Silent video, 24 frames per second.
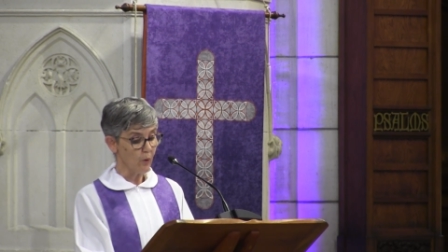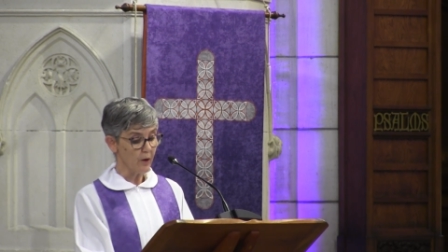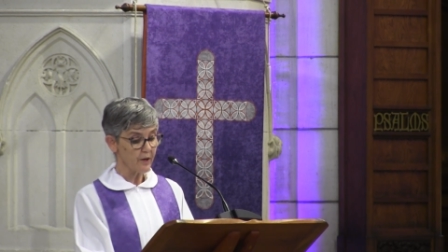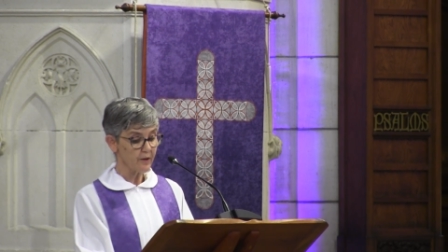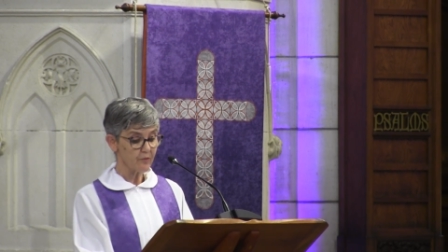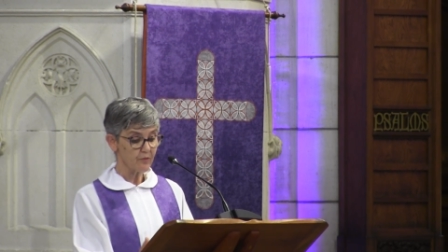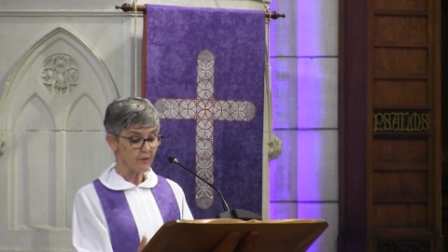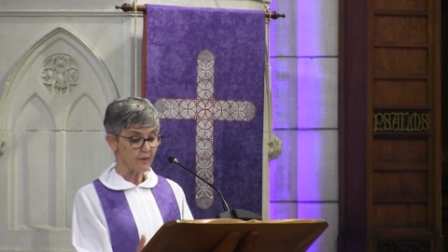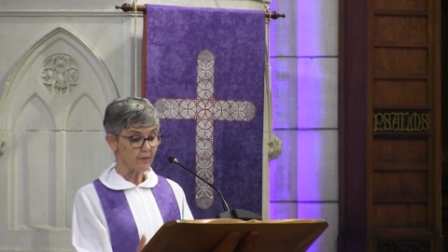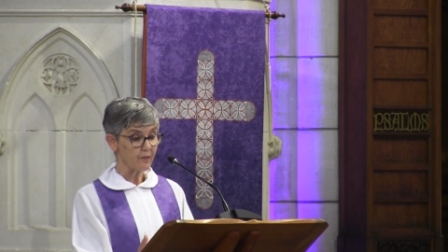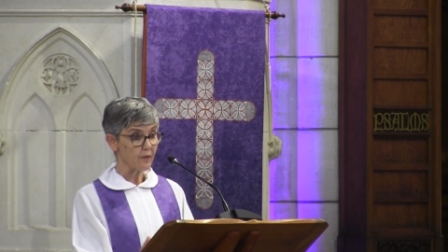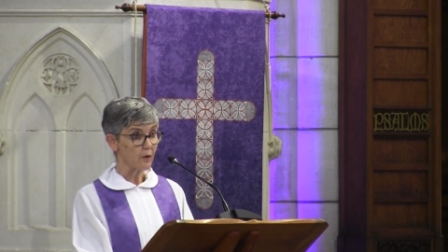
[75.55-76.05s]

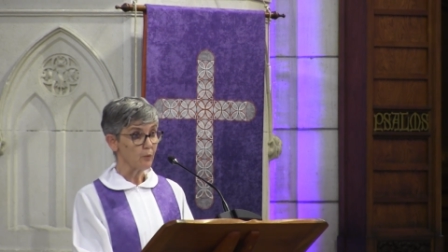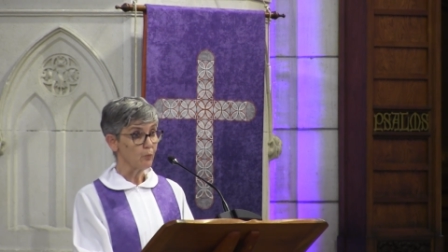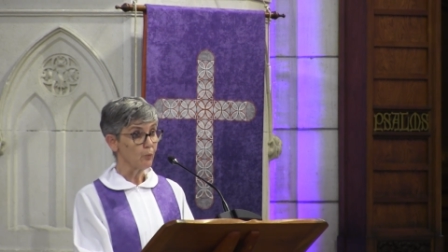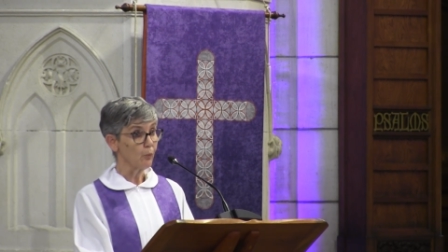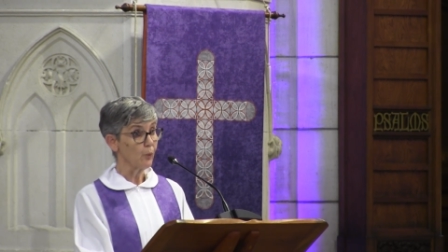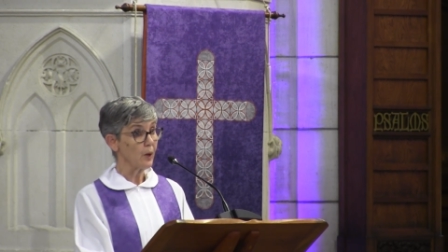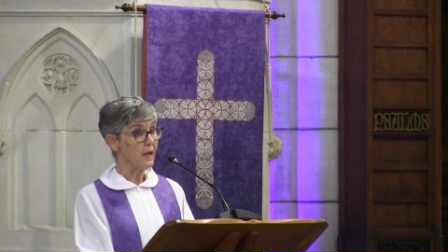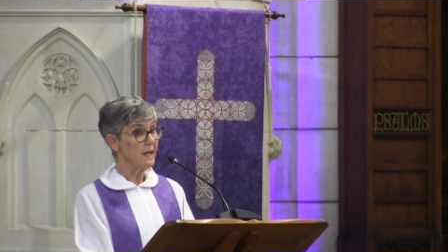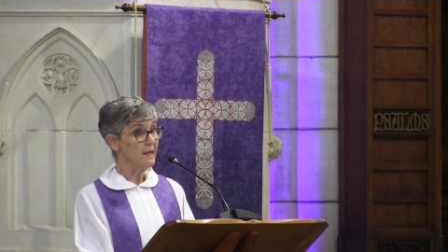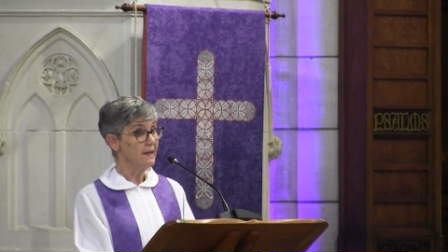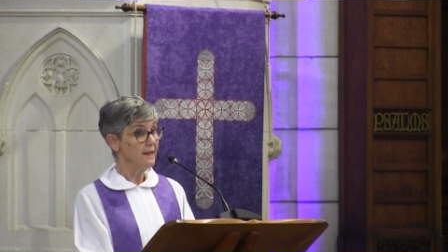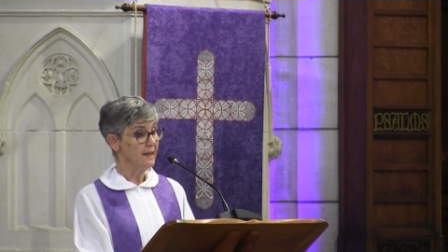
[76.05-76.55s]
what is it
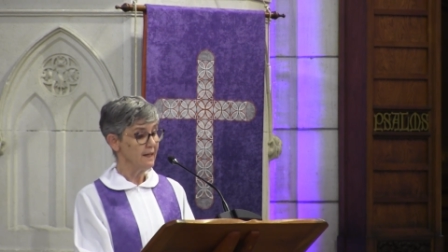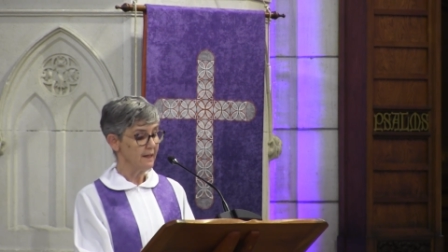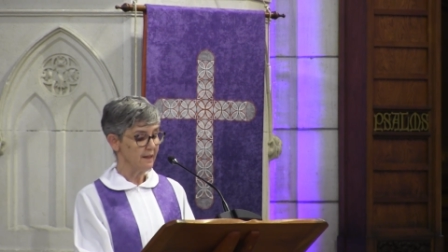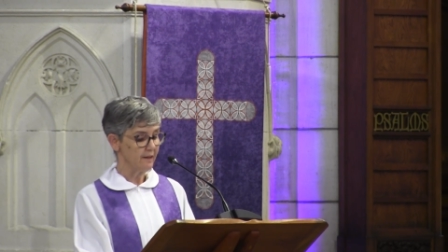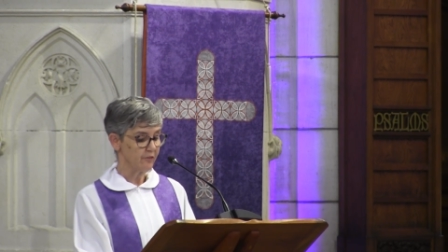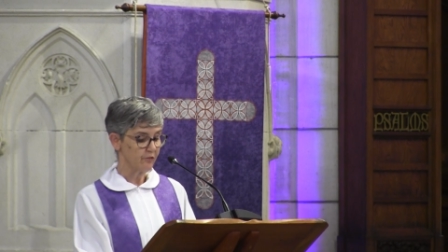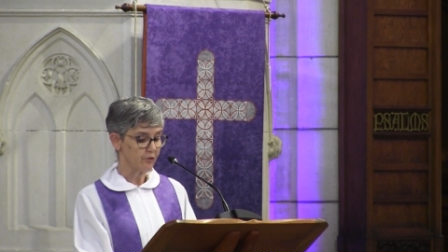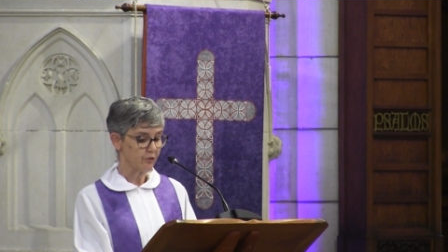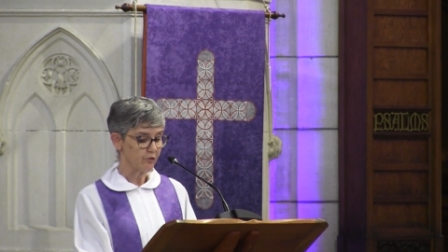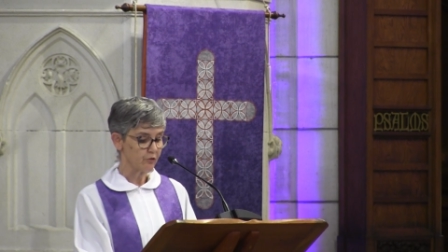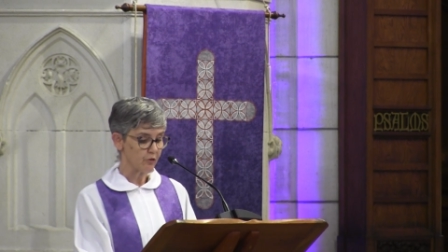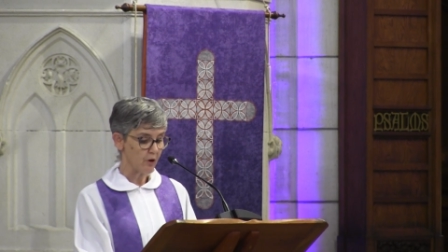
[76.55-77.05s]
that we
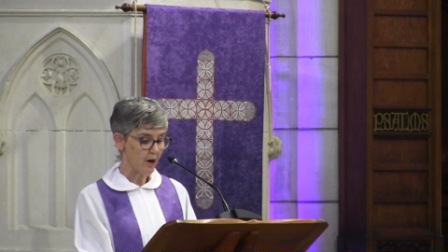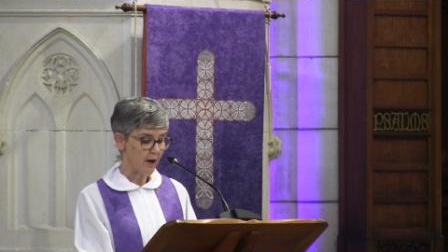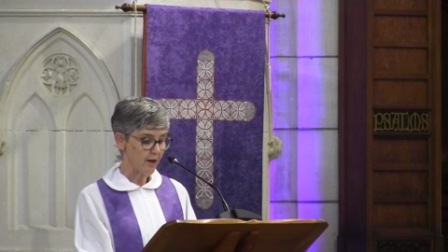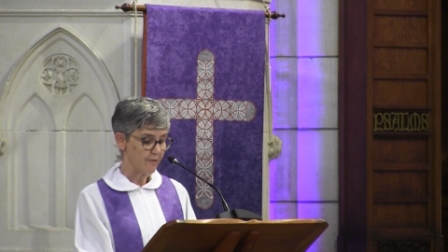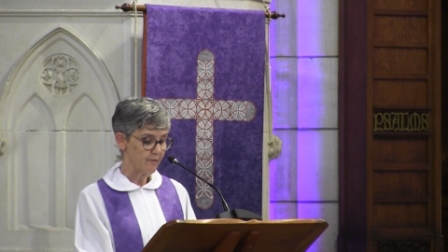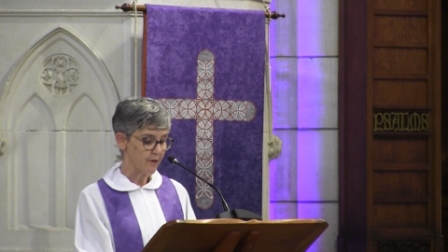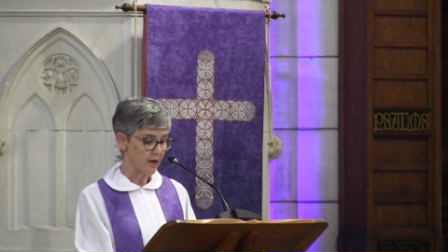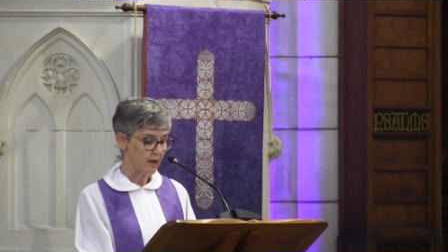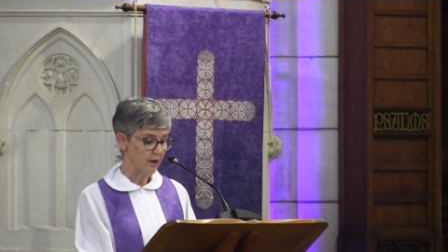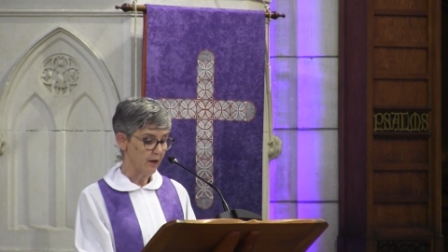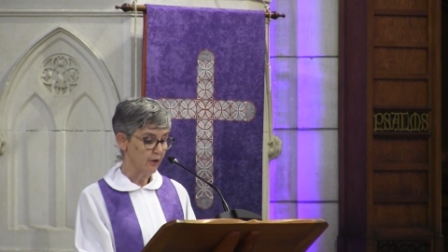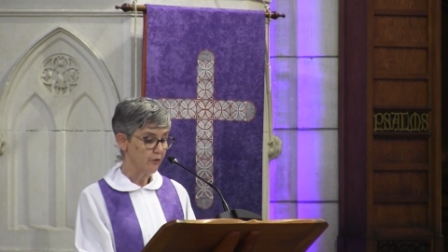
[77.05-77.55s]
need to
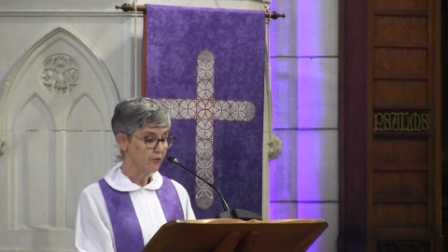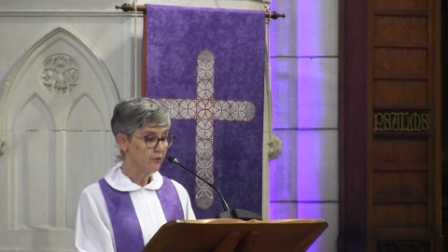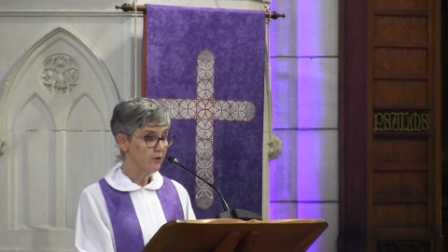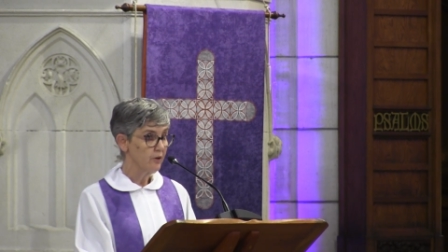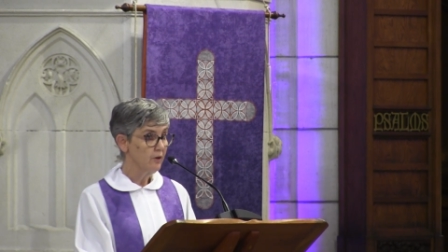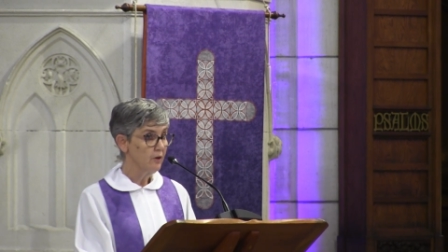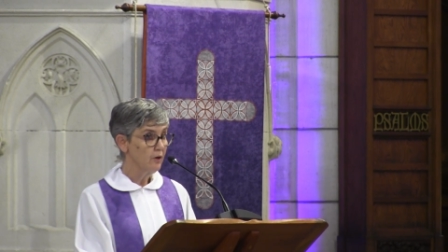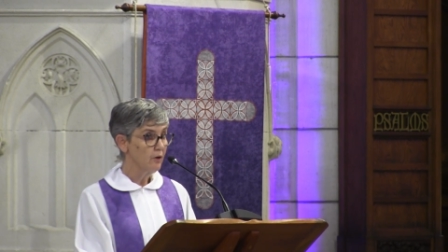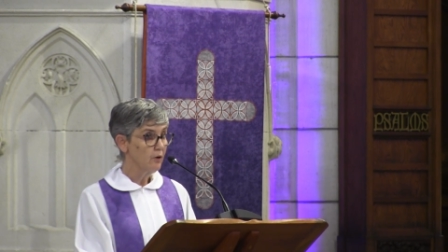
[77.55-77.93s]
drive out?